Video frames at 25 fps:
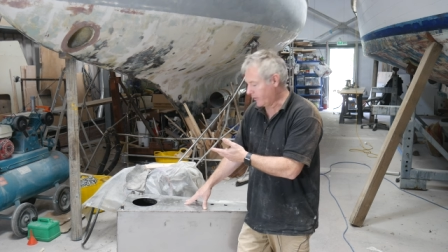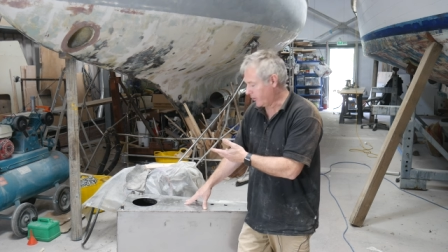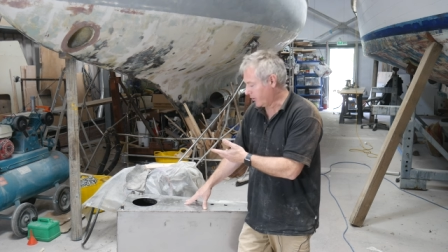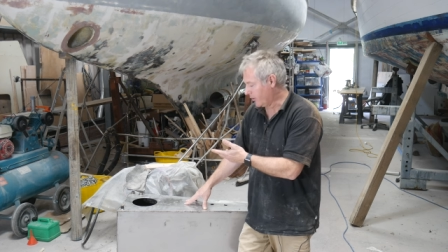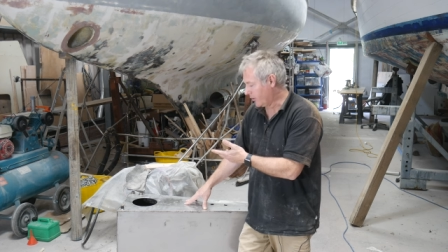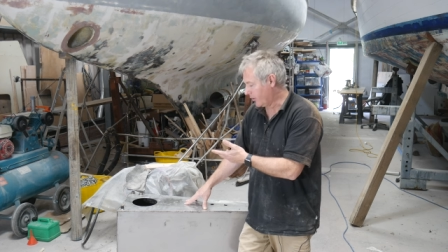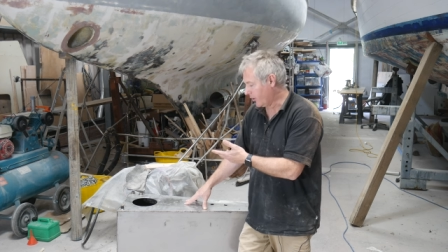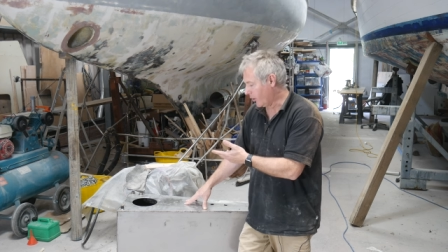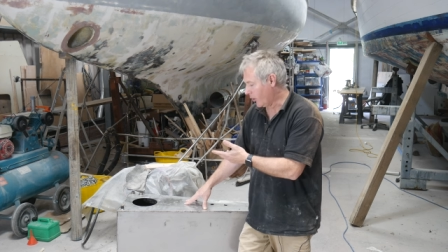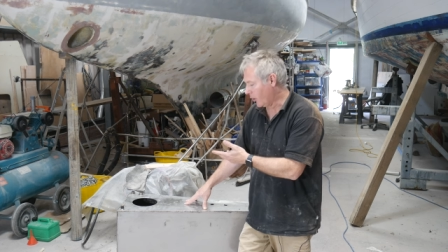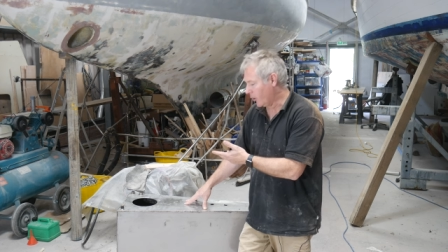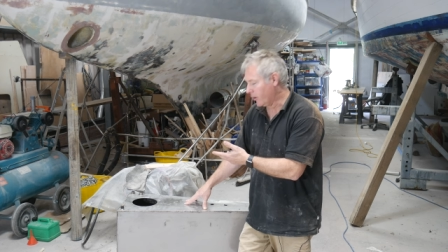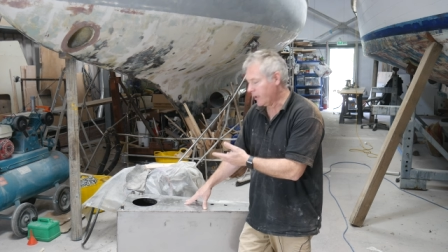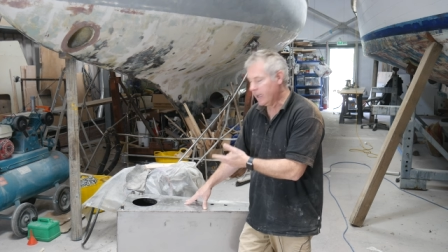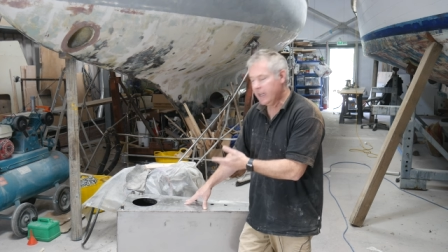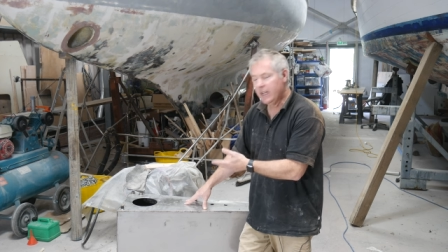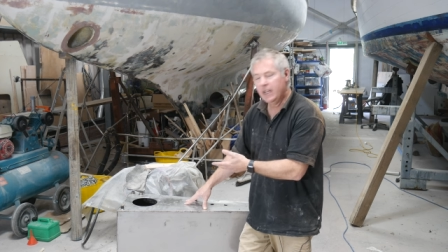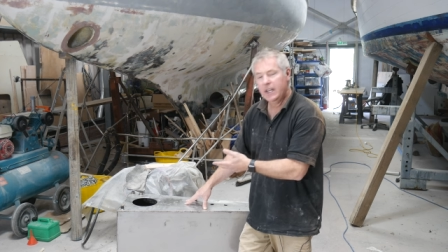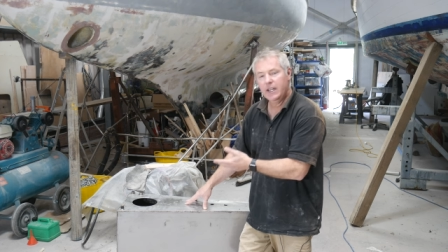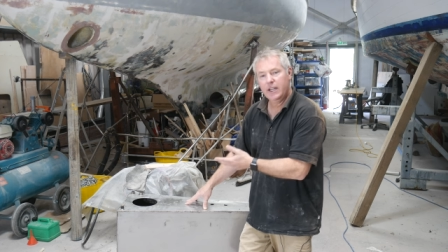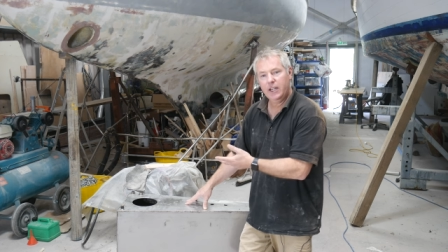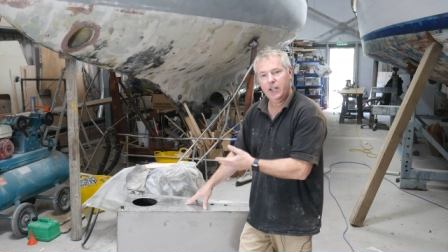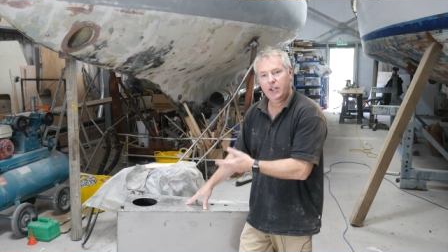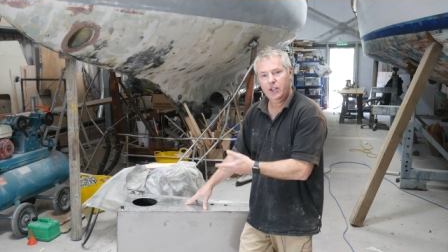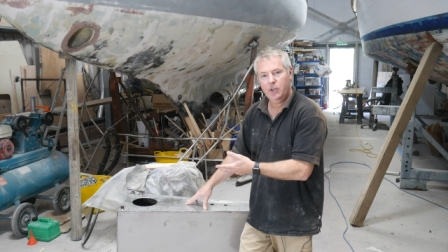So
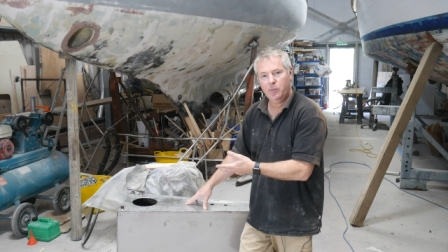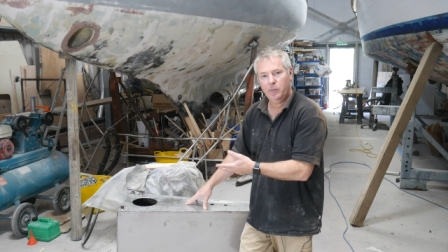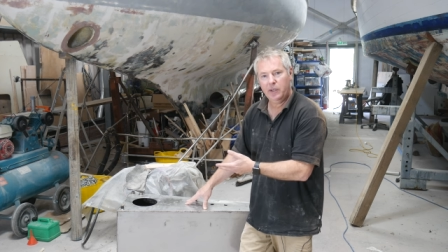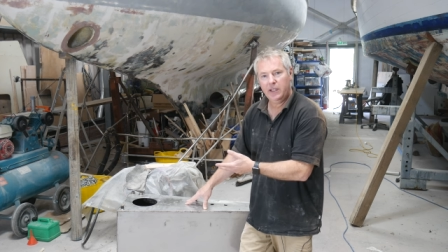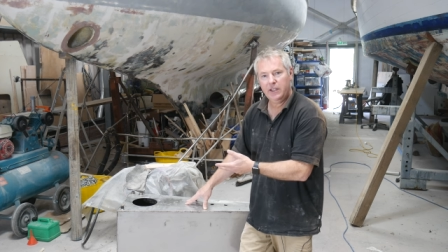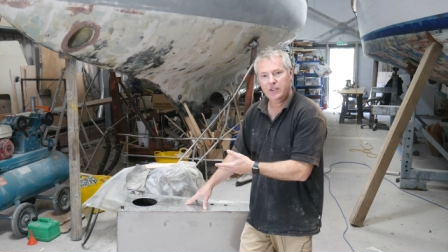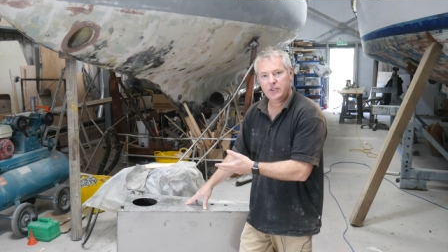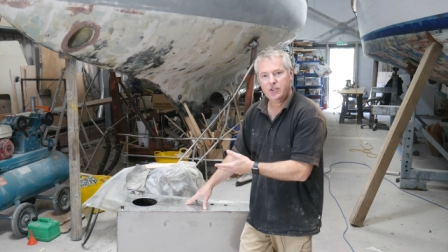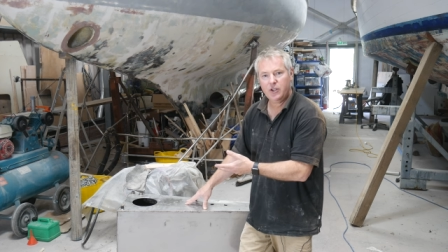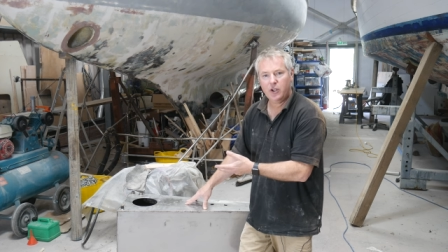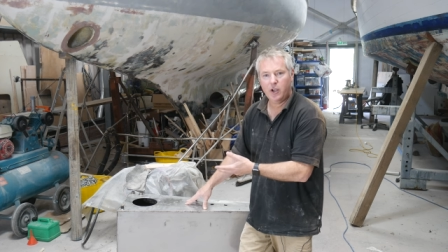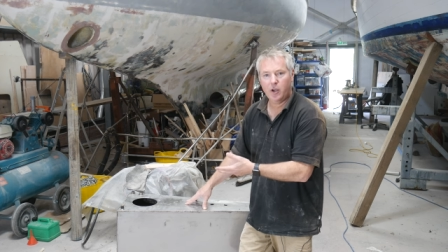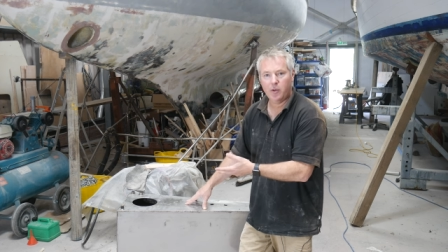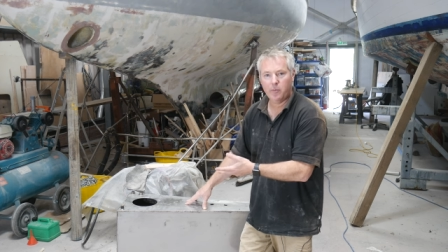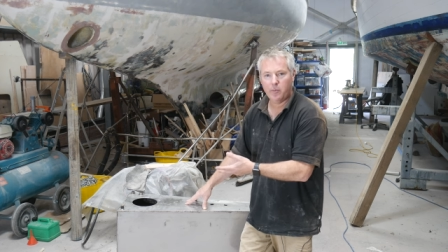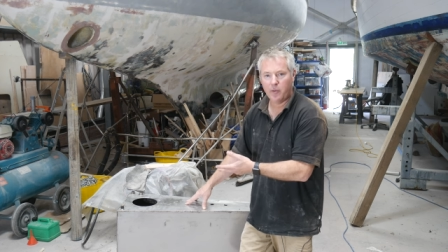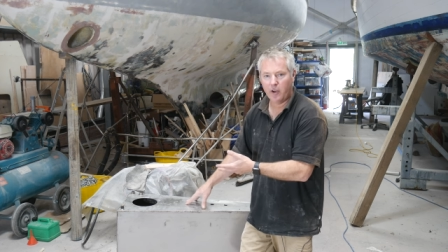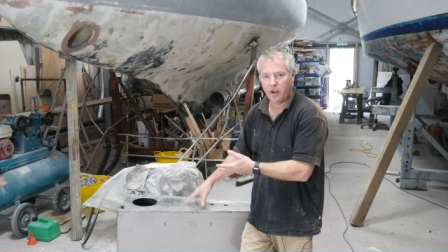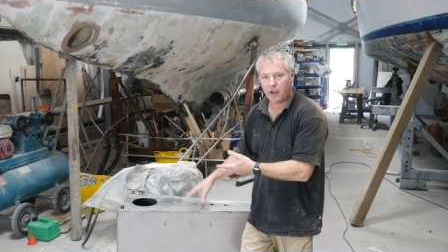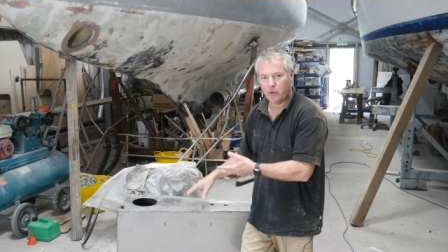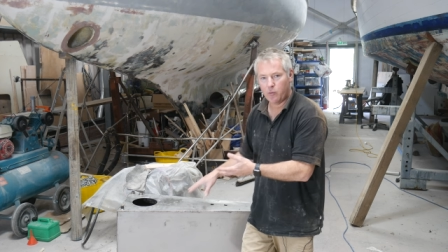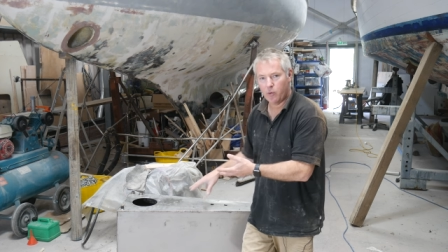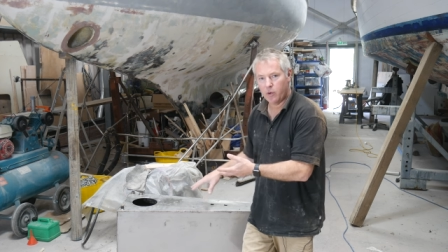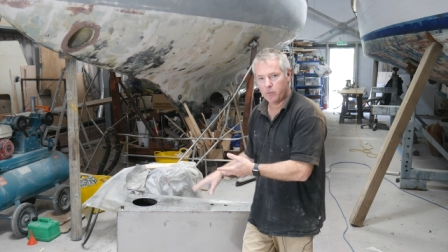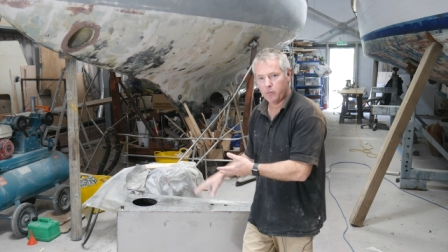in the meantime,
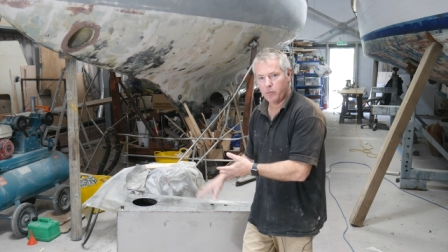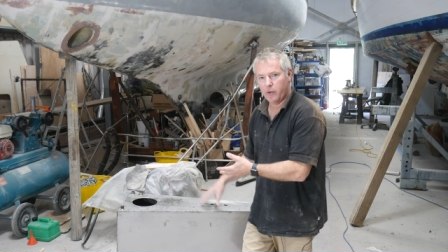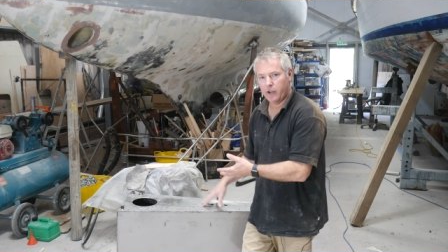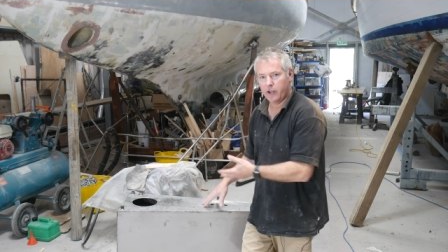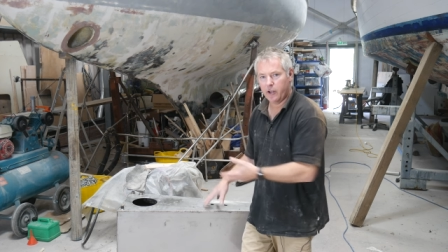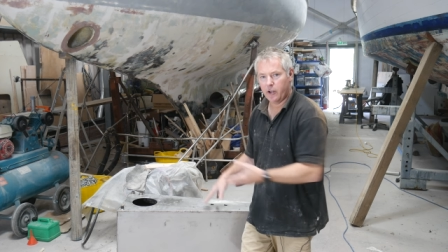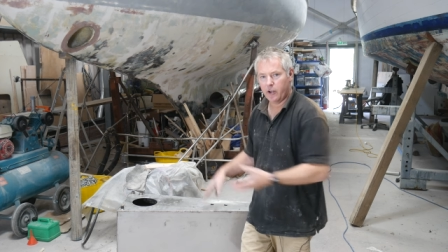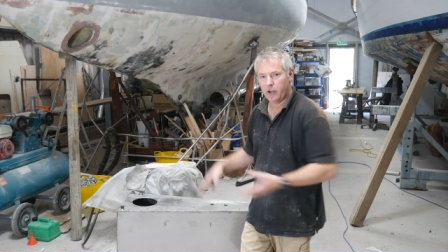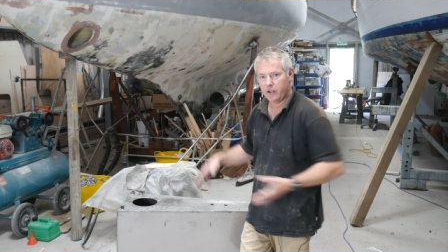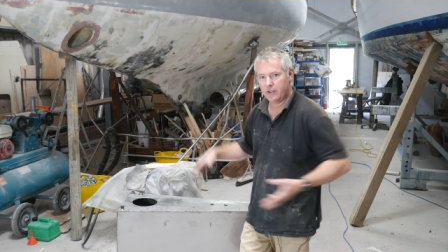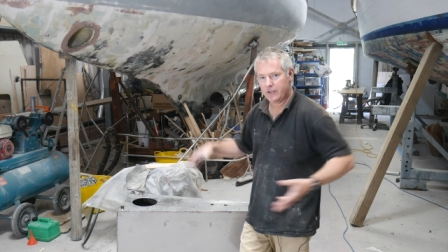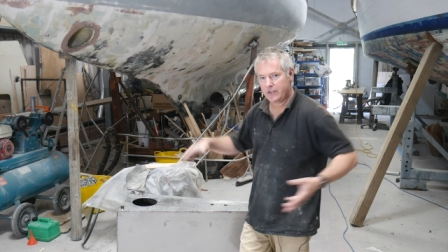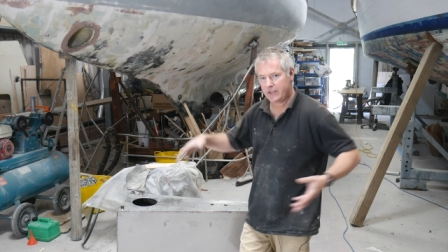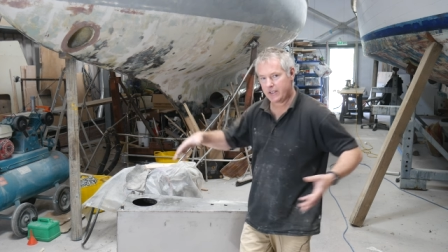I want my own